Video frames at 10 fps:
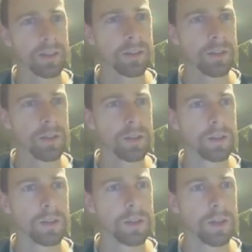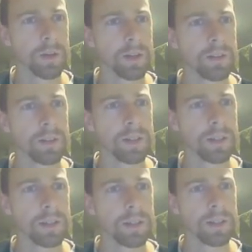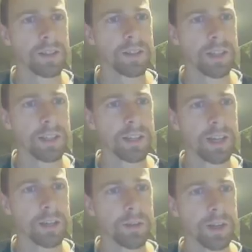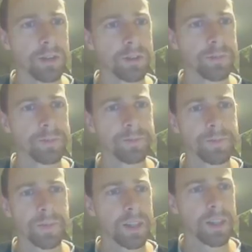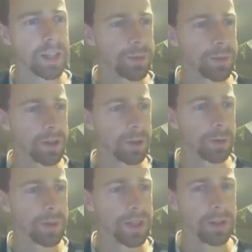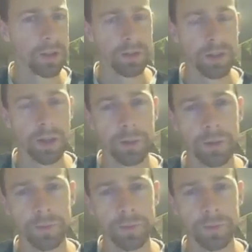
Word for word: to going uh, select color range. I'm just going to do a big close-up